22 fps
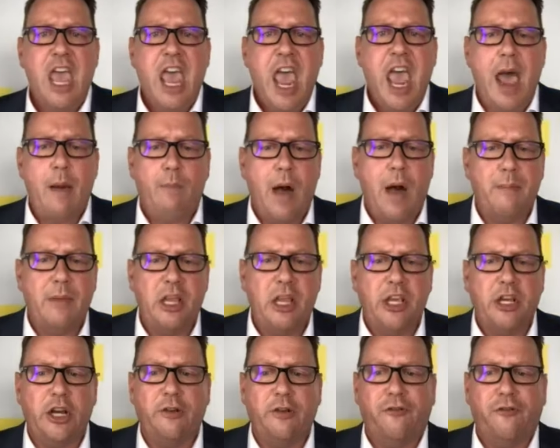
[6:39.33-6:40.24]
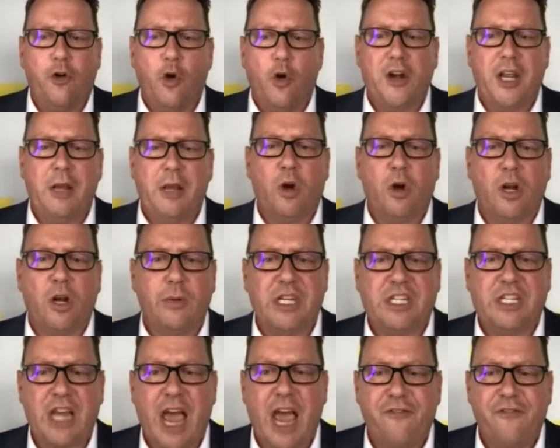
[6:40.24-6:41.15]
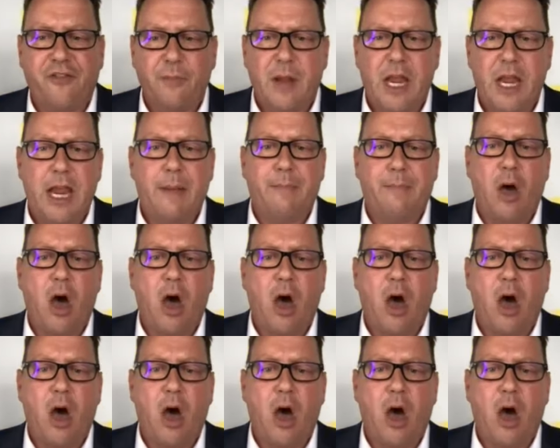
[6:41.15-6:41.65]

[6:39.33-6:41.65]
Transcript: At $1,040,000, what do we say from here?